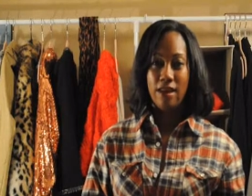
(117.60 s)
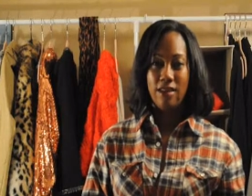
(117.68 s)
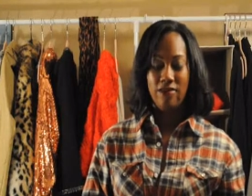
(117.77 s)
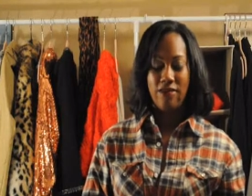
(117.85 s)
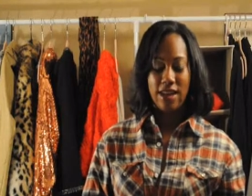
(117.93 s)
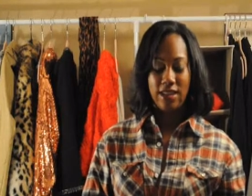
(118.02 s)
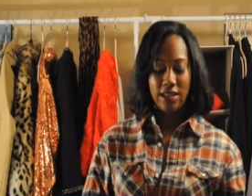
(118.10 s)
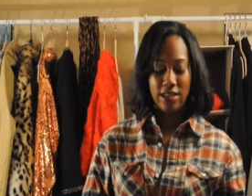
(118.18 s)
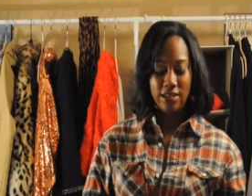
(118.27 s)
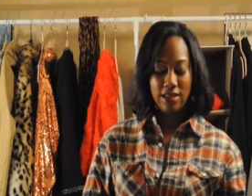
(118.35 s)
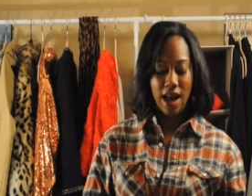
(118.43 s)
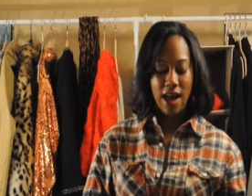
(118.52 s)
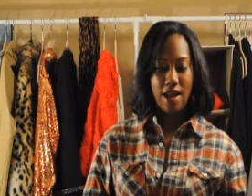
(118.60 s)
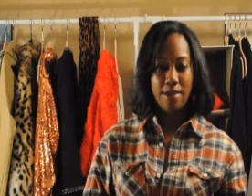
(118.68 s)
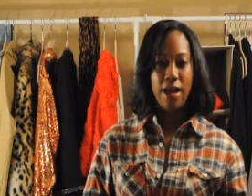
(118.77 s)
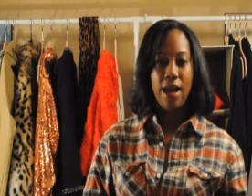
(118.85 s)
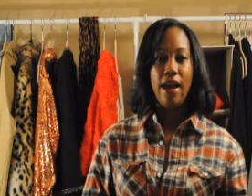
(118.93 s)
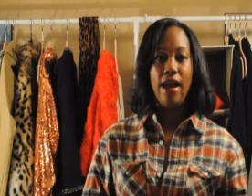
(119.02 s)
confession time,
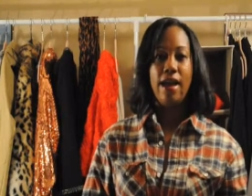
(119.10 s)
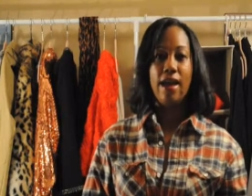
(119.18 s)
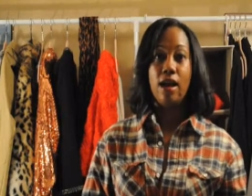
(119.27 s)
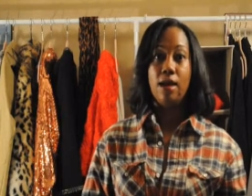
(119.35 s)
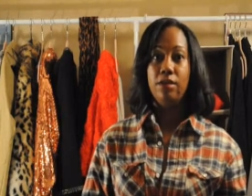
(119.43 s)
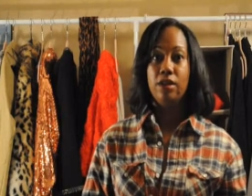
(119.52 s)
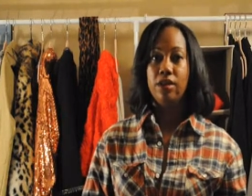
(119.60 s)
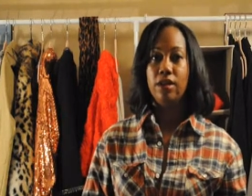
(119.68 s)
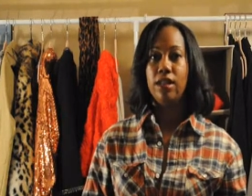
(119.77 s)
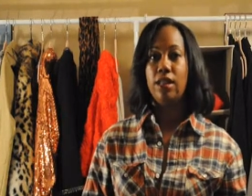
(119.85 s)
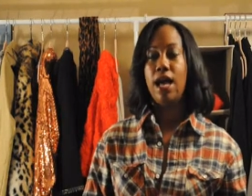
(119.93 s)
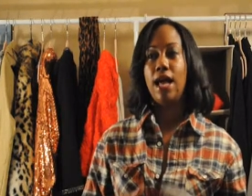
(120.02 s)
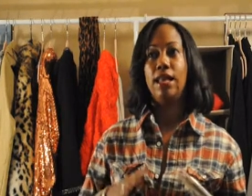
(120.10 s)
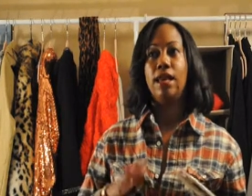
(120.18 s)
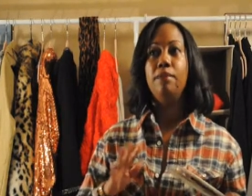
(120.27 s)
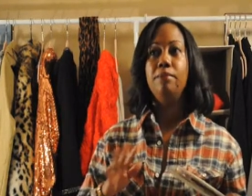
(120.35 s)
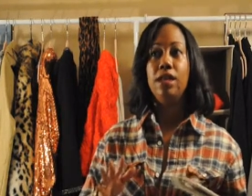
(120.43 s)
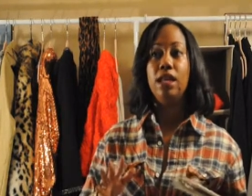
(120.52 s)
and I'm learning a lot. Like,
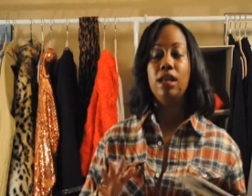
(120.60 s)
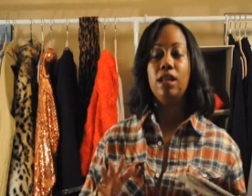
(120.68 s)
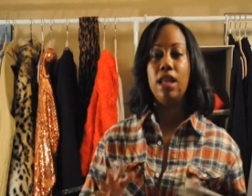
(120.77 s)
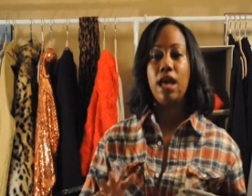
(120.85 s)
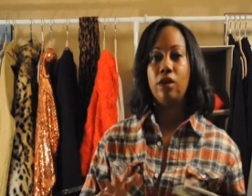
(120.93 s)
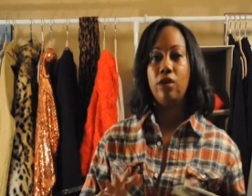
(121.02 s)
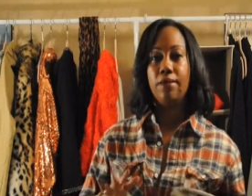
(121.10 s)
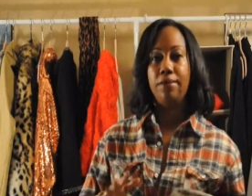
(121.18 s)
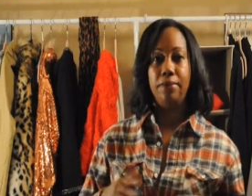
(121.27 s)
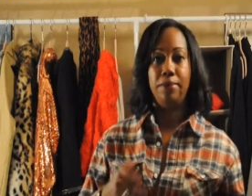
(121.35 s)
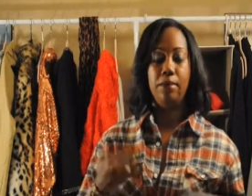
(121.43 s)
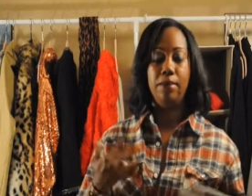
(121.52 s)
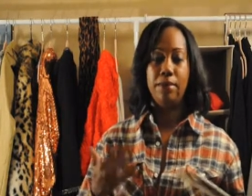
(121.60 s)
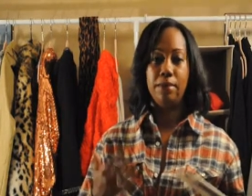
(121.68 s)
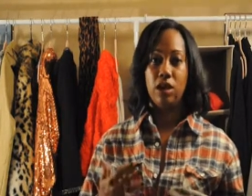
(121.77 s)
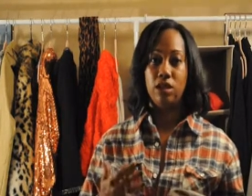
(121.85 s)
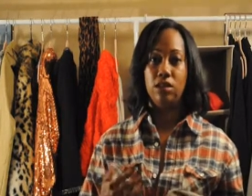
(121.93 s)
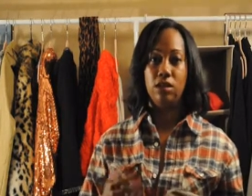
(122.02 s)
I'm meeting a lot of great people, but
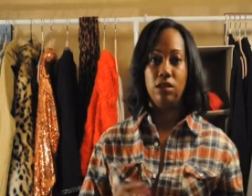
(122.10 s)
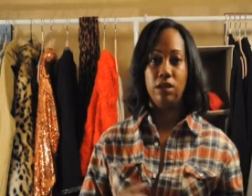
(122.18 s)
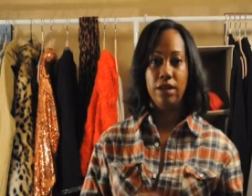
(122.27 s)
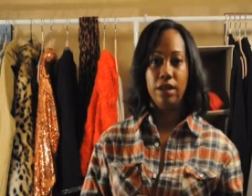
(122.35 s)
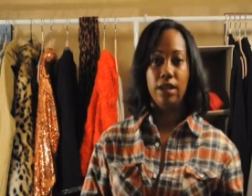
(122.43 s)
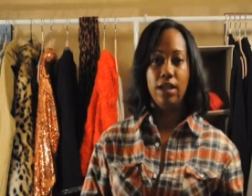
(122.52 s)
I'm also learning